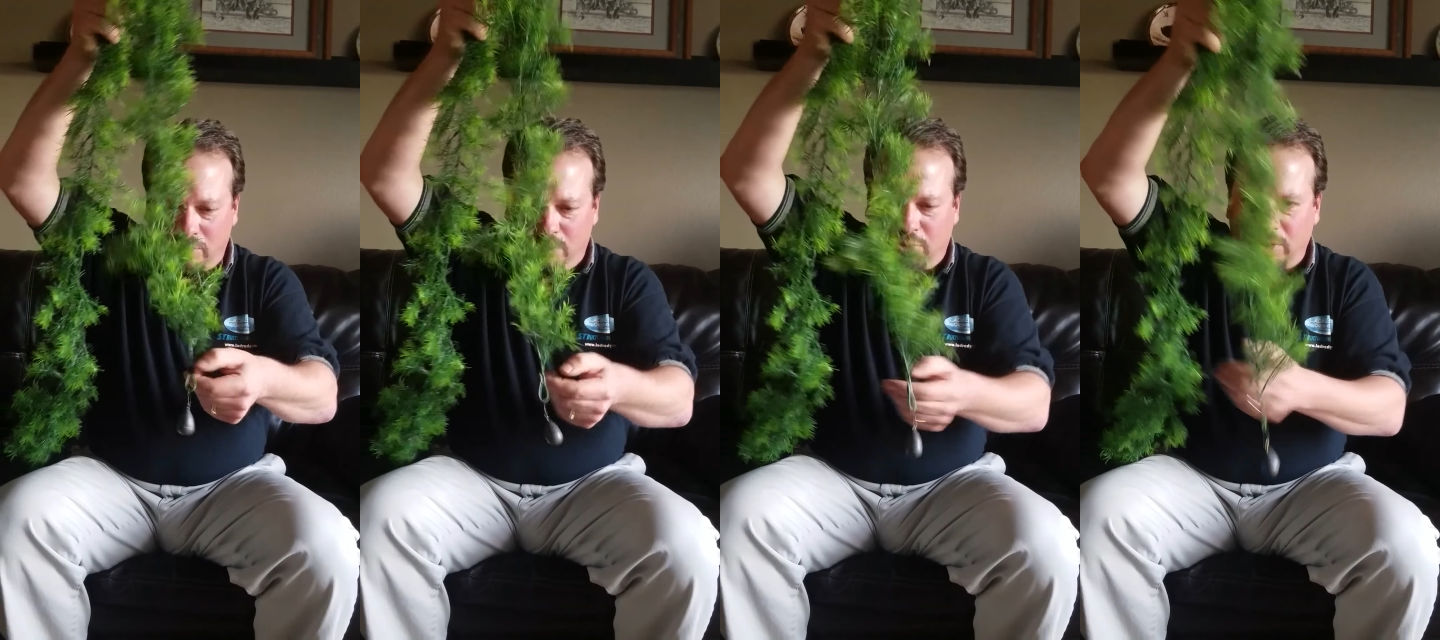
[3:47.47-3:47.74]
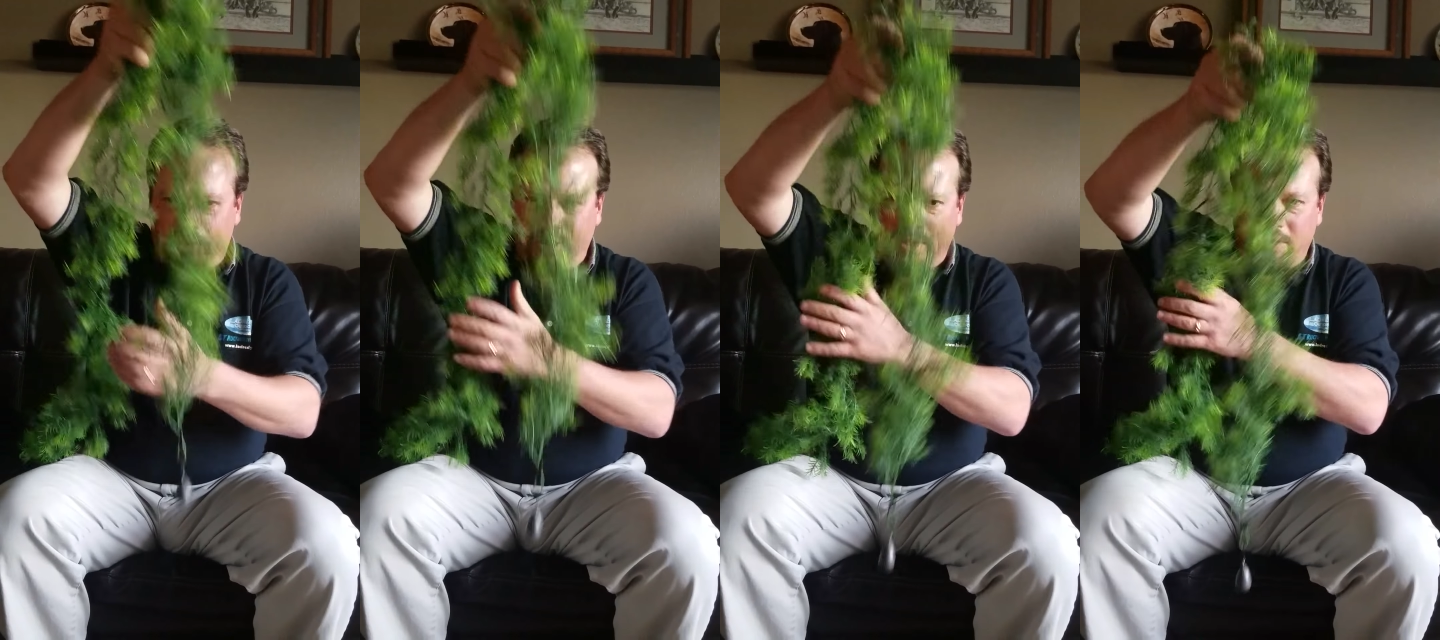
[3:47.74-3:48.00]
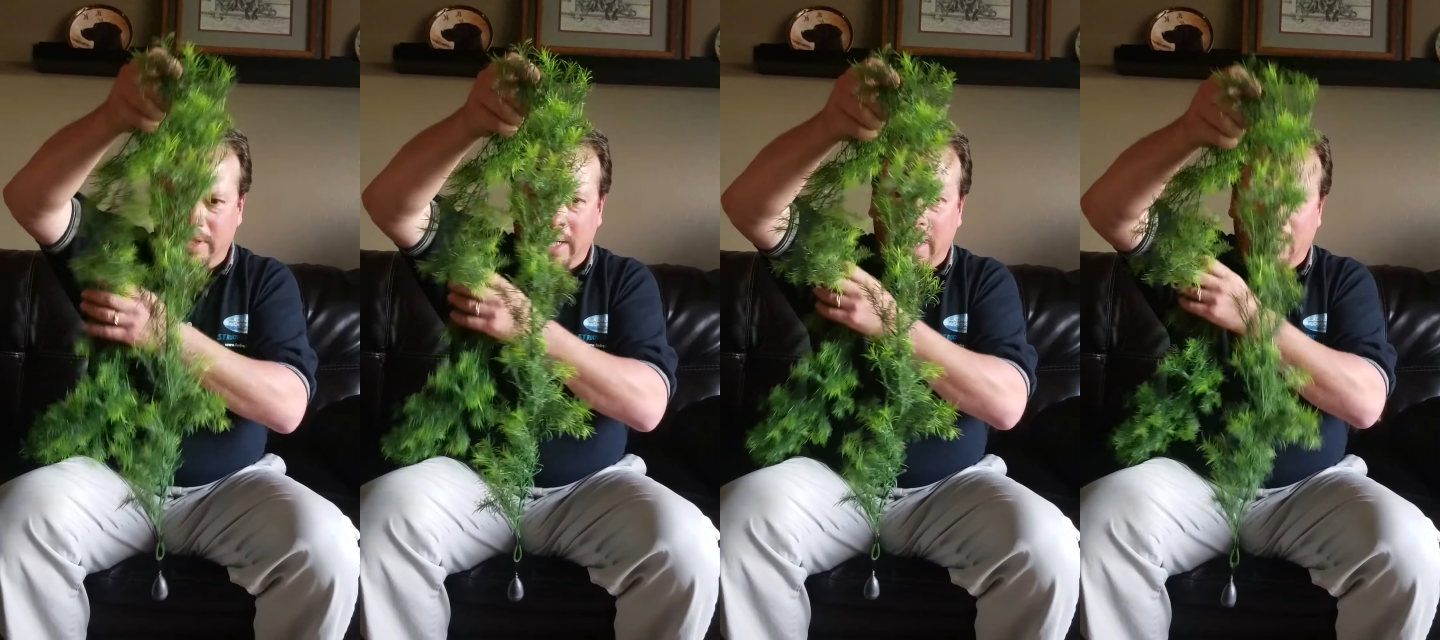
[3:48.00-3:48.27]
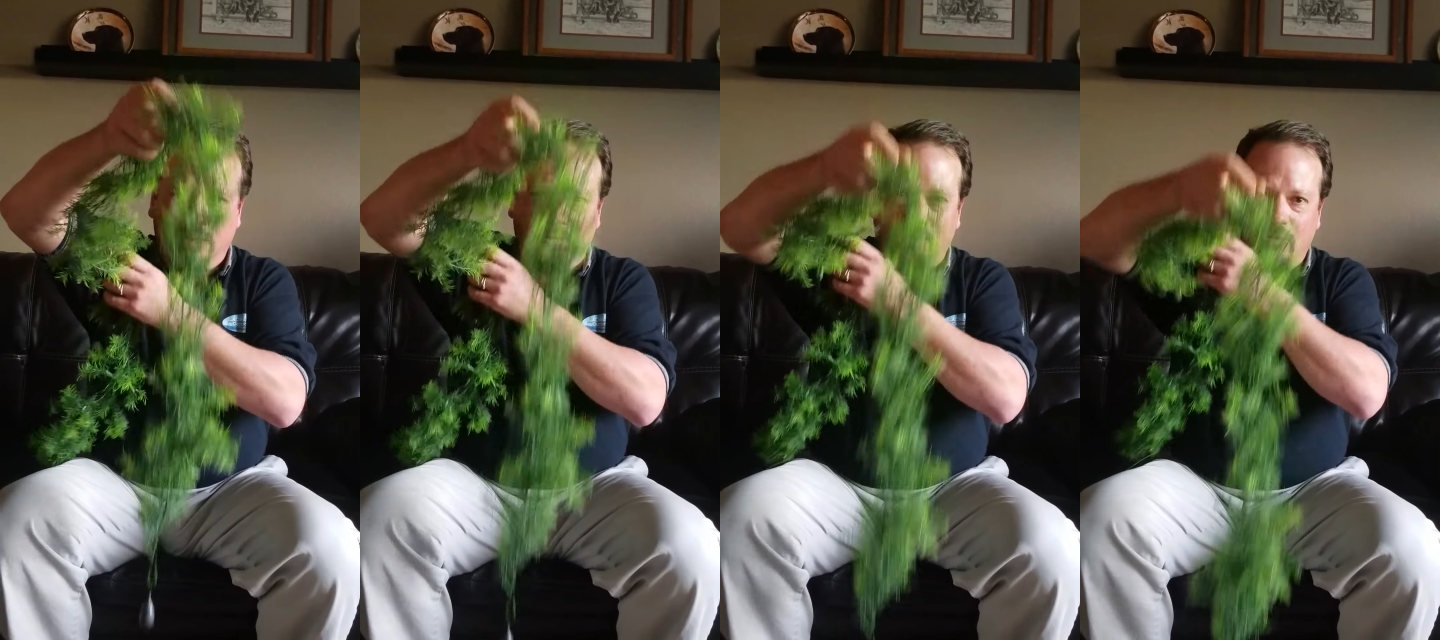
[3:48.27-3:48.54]
put these
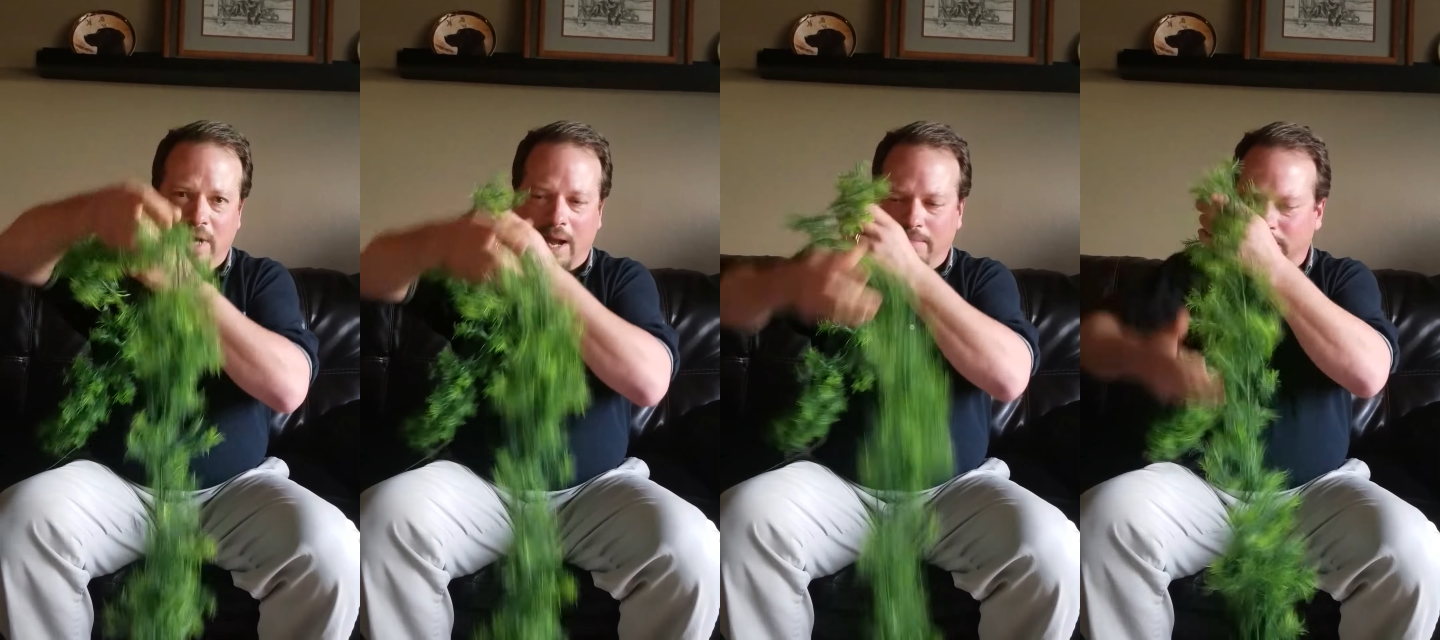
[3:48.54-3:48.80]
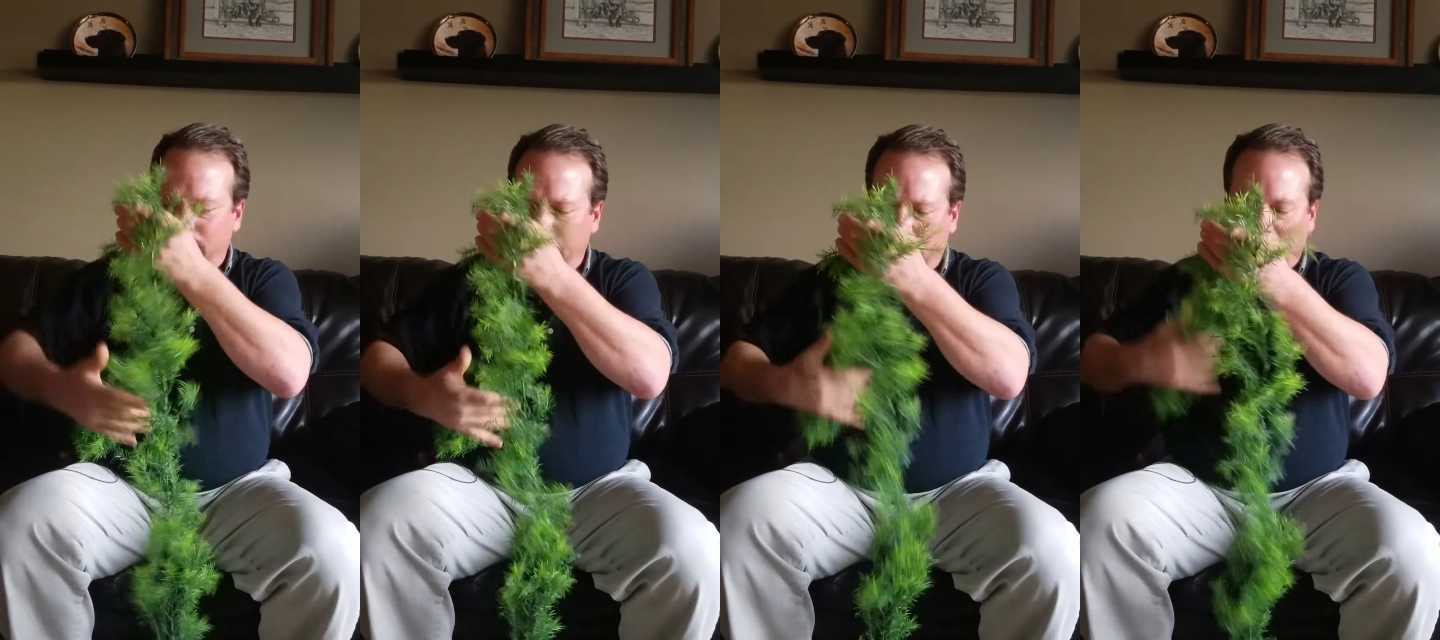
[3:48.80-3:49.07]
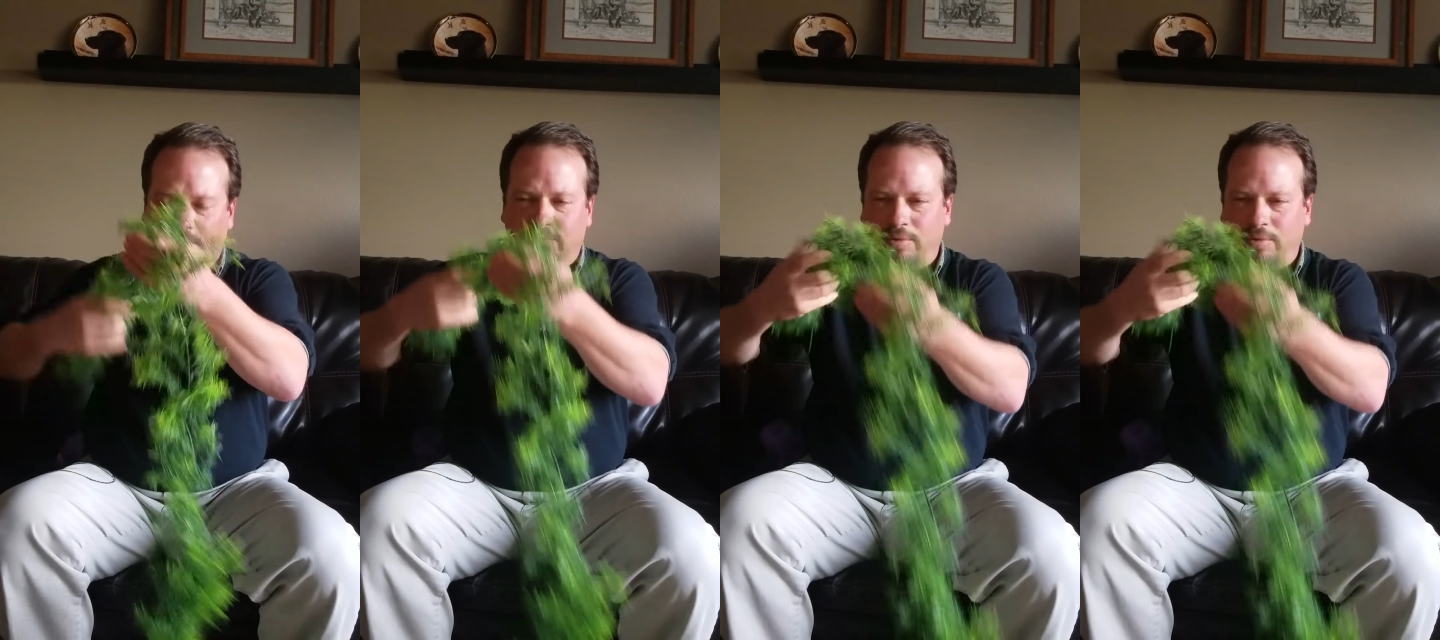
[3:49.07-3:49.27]
down, drop them.